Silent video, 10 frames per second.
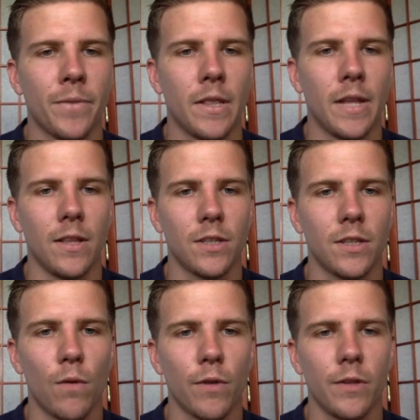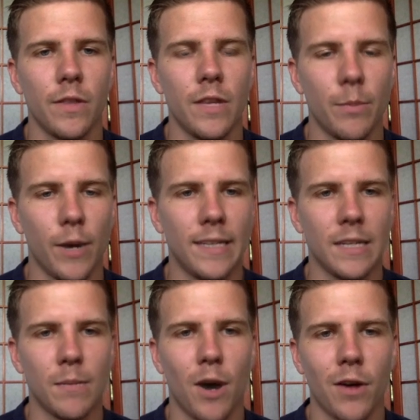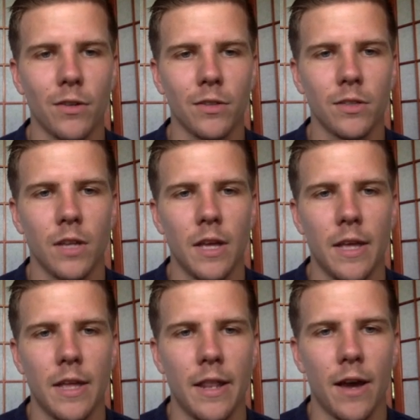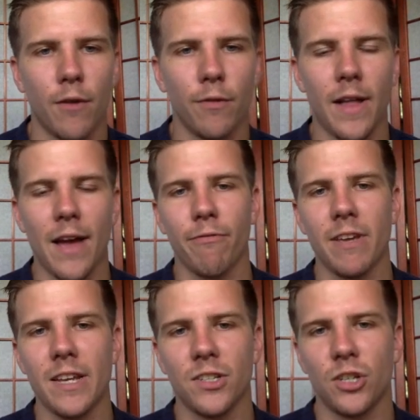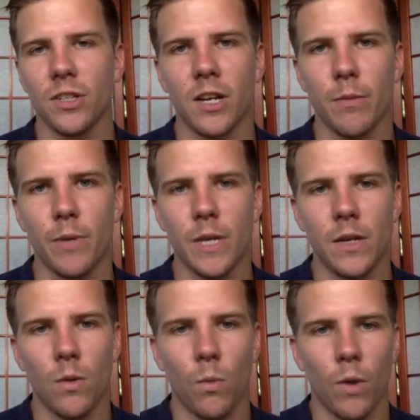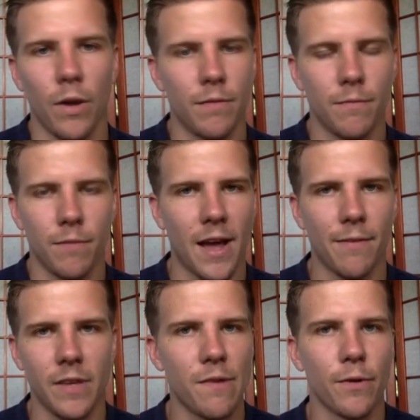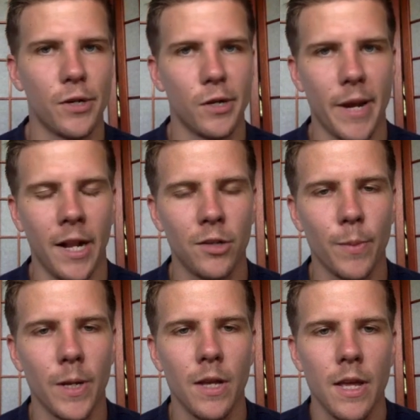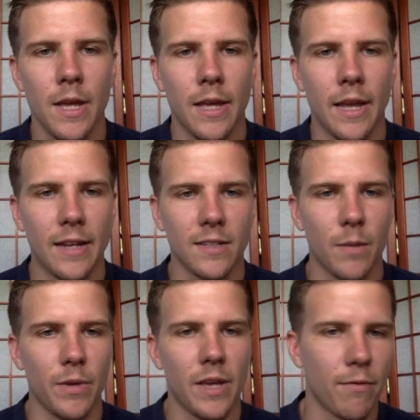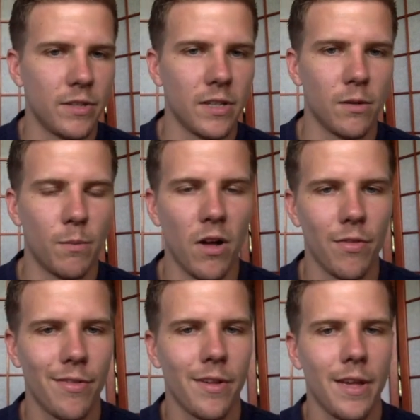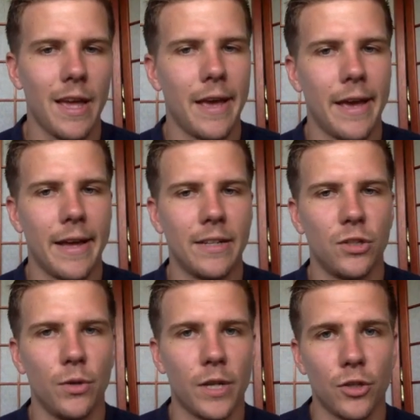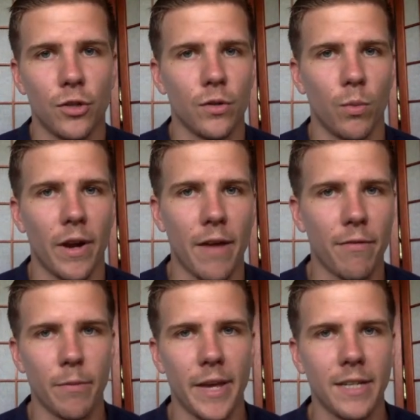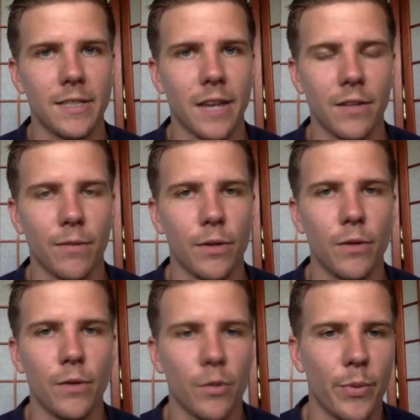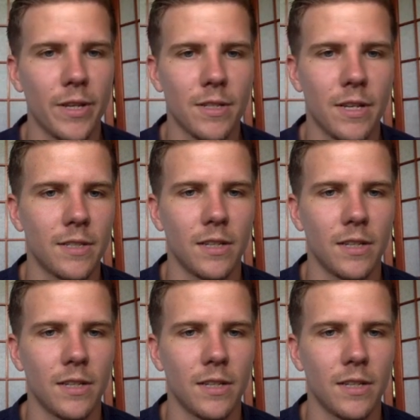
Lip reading: Now let's go over the pricing models. Now flat fee is just going to be one flat fee for your management, and it's going to be every single month. And you can choose whatever makes sense for you and your business.